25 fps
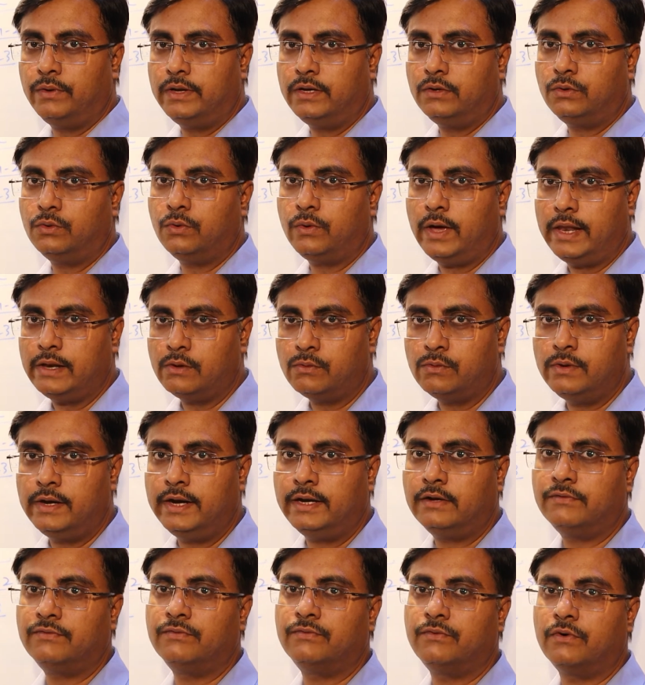going to
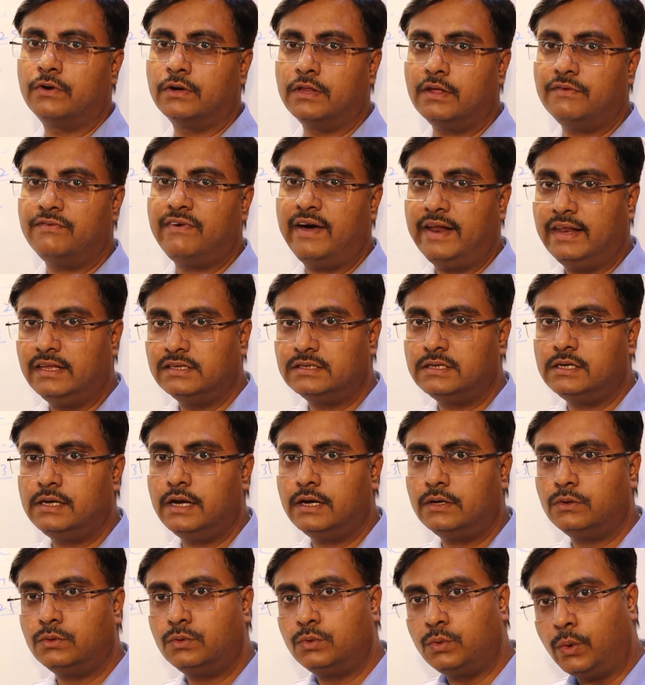calculate for the financial
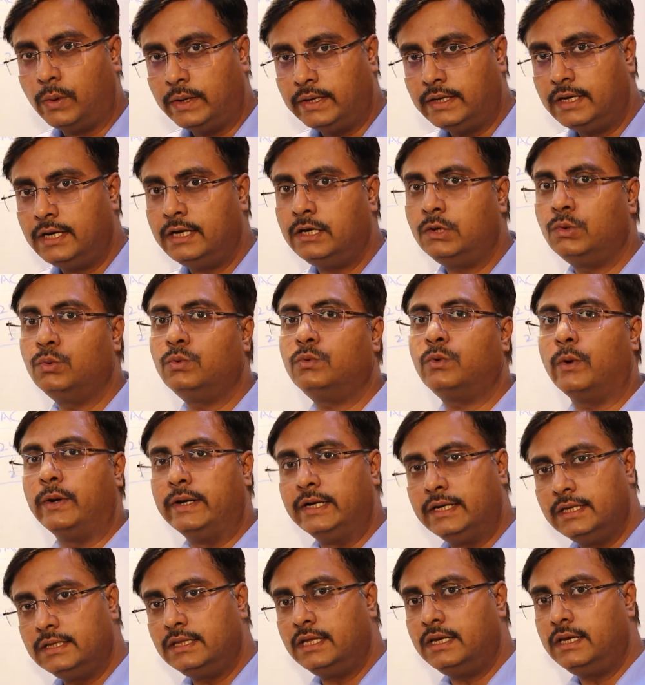year
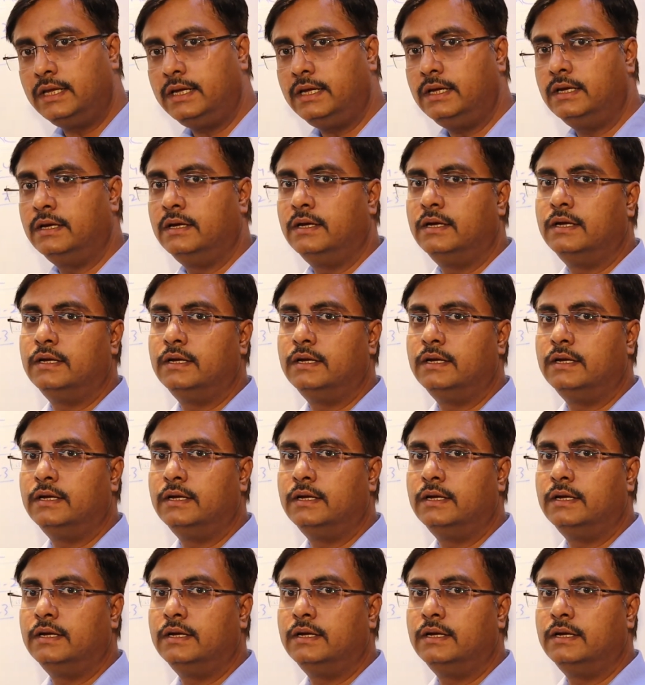22-23,